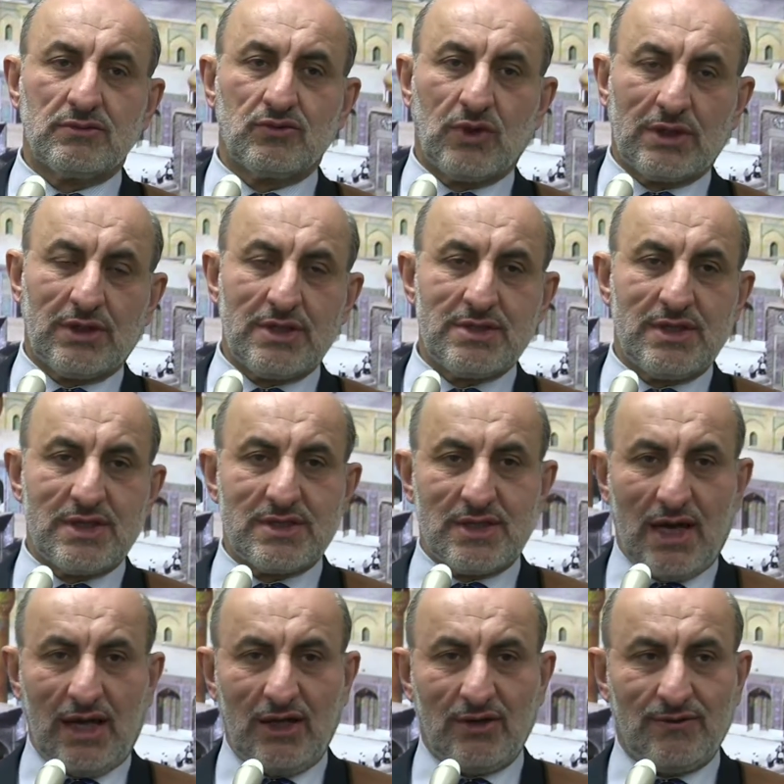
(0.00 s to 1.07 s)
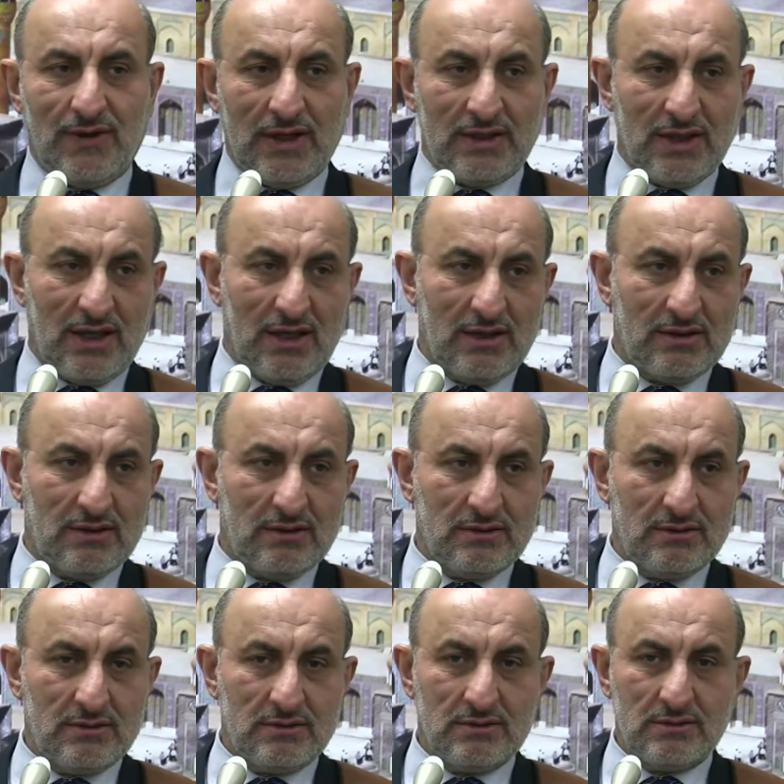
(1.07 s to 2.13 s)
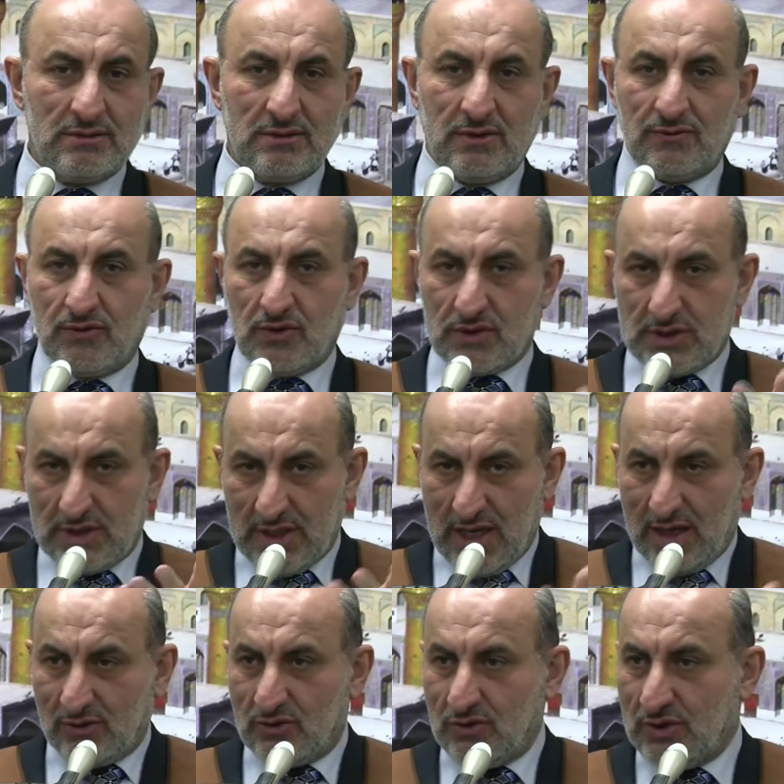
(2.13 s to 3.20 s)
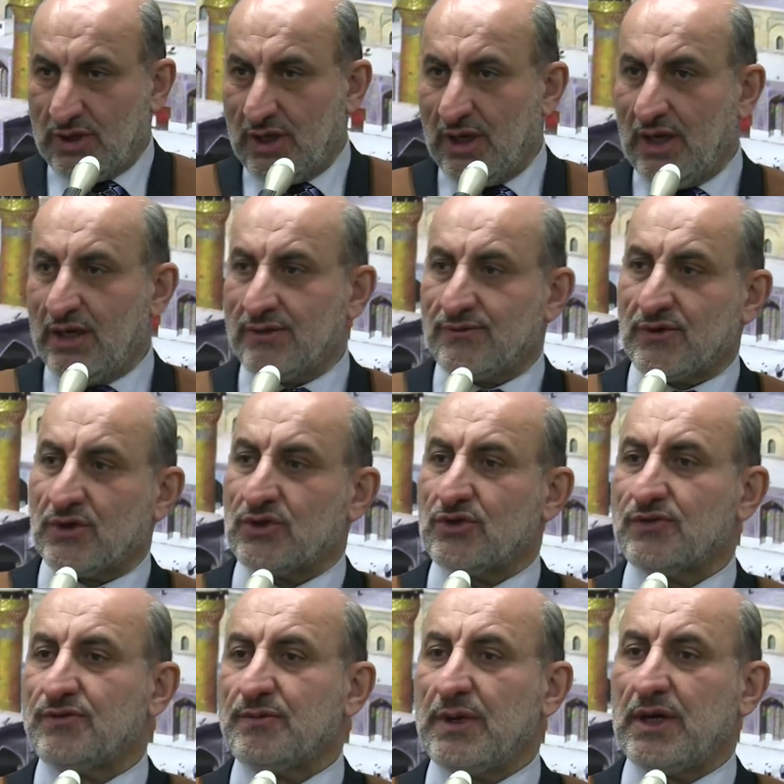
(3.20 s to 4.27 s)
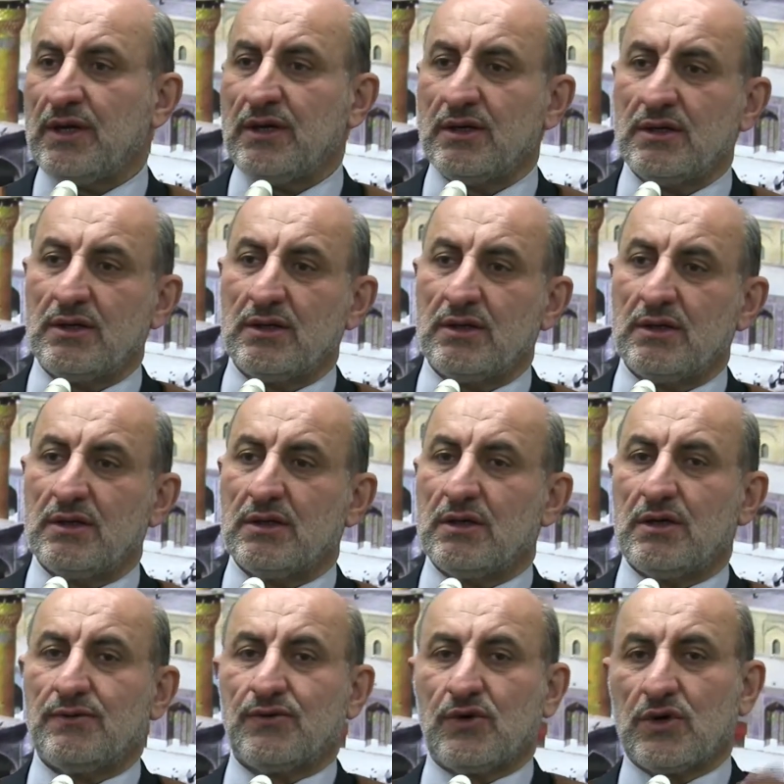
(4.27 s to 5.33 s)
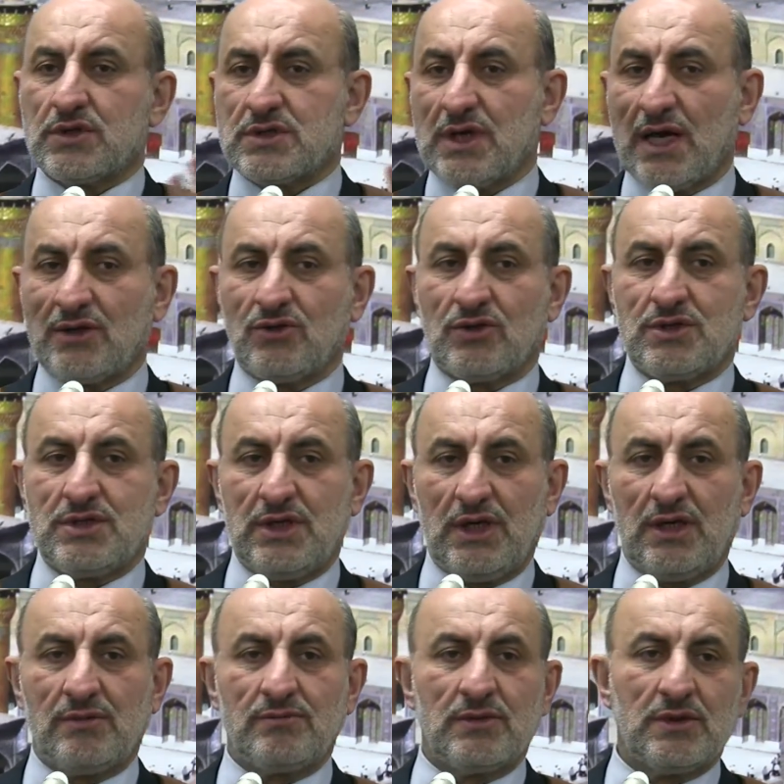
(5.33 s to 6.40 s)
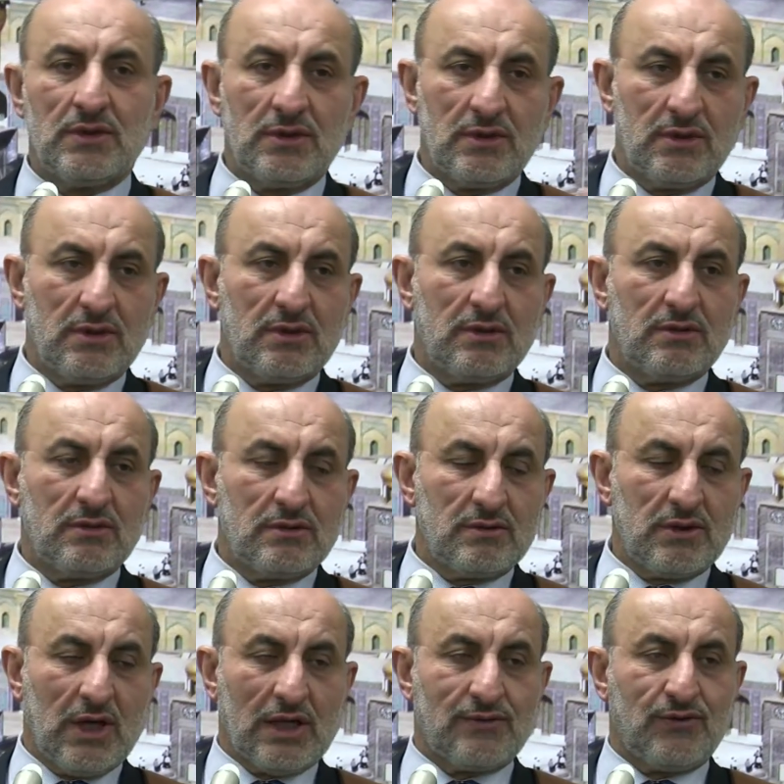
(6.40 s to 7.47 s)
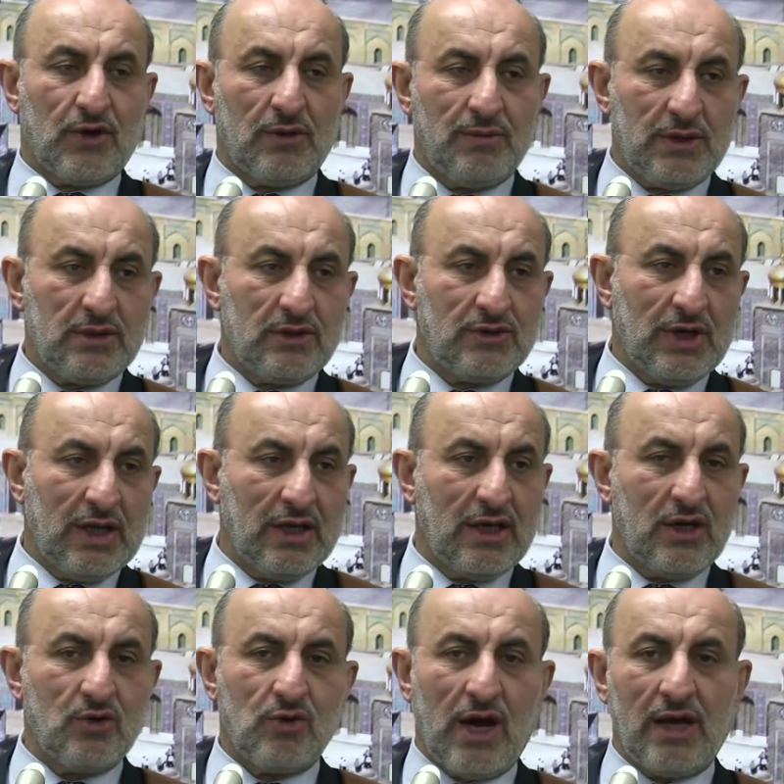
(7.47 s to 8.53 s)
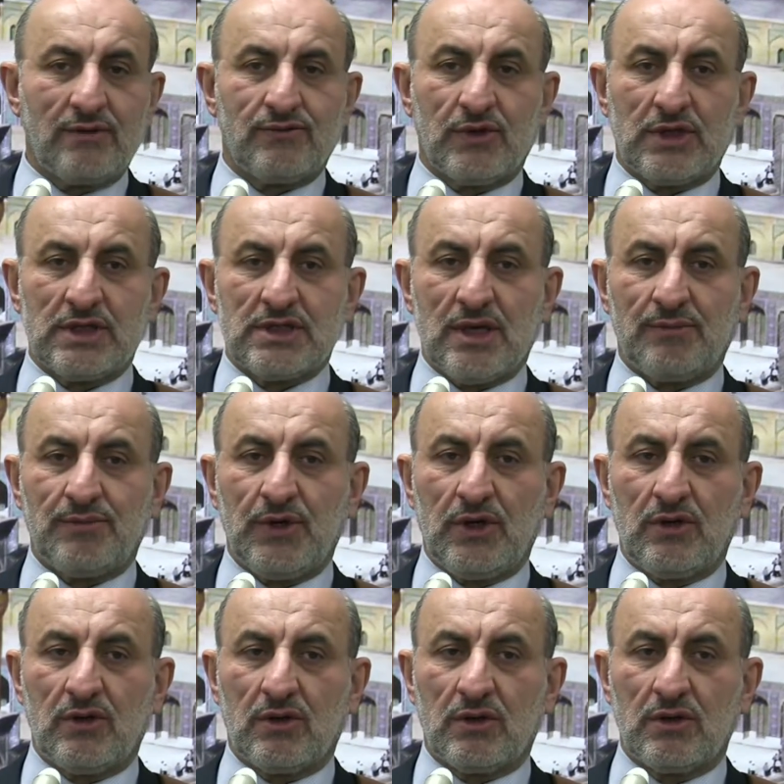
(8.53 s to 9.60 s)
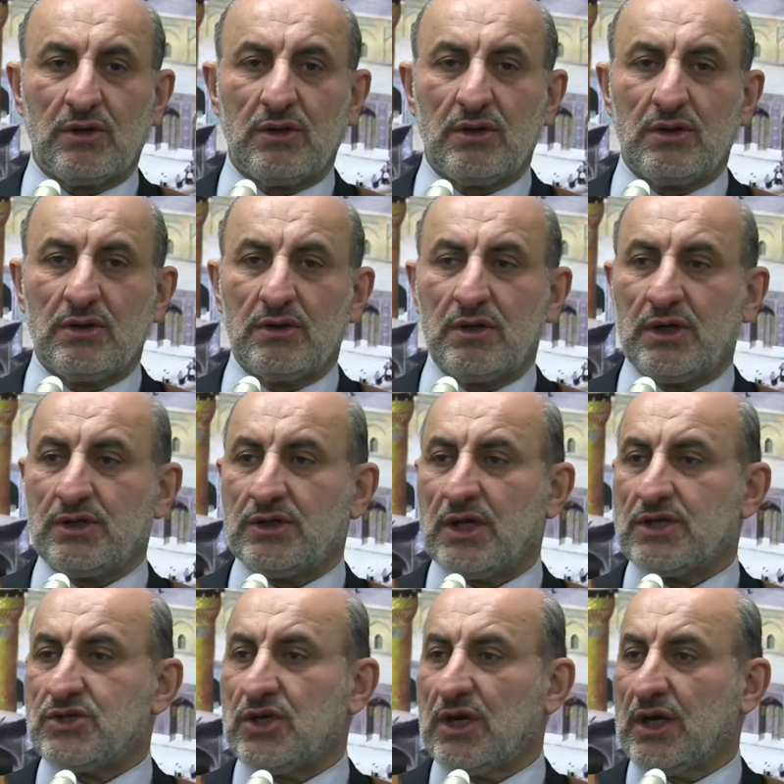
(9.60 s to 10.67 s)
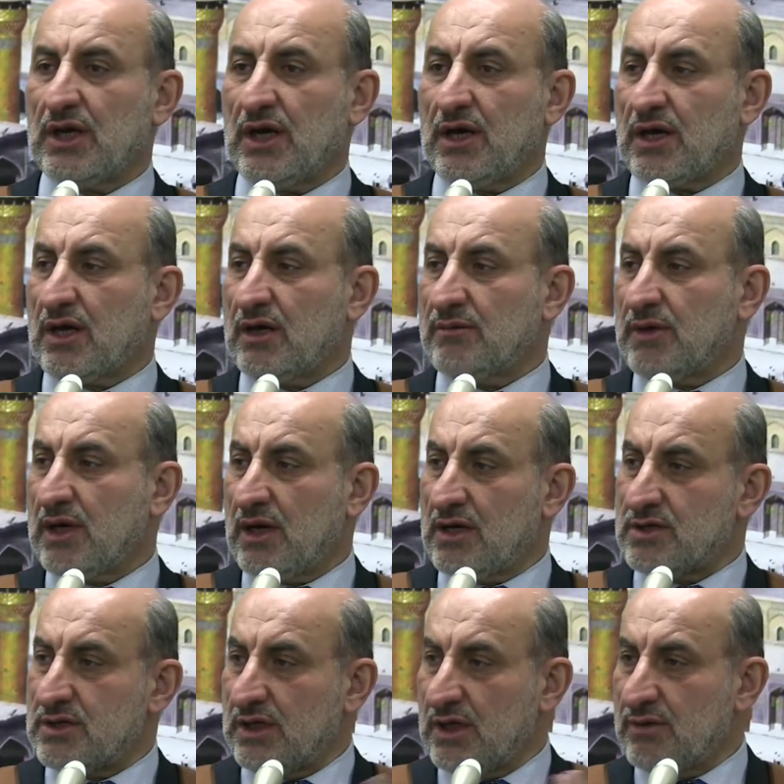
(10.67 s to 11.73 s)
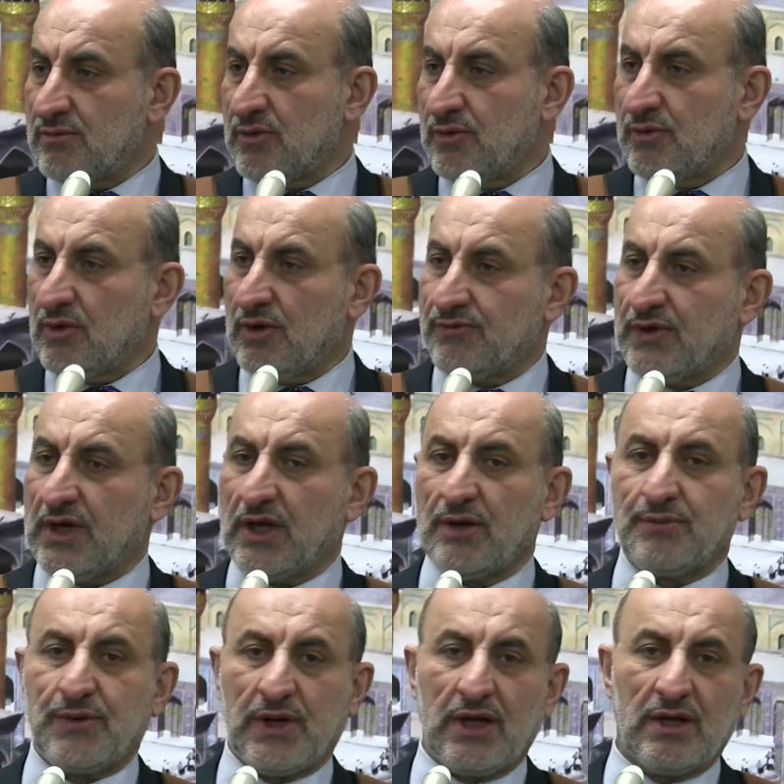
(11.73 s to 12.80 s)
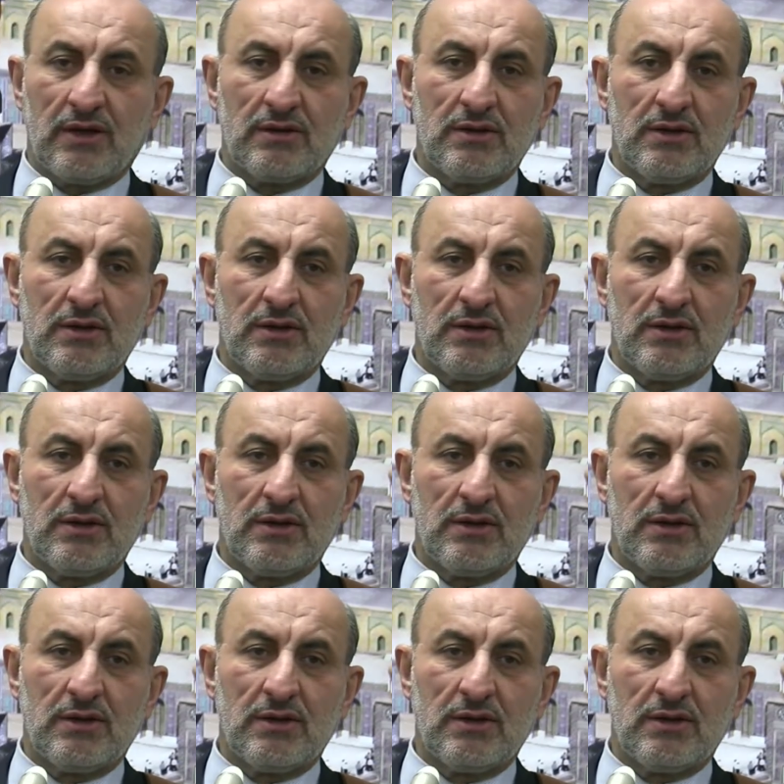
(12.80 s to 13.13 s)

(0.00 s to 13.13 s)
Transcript: What is the sign of adalat? Of course, now, today, in front of me, of course, I don't see him, God forbid, drinking wine, for example, or indulging in haram, and I see him offering a prayer,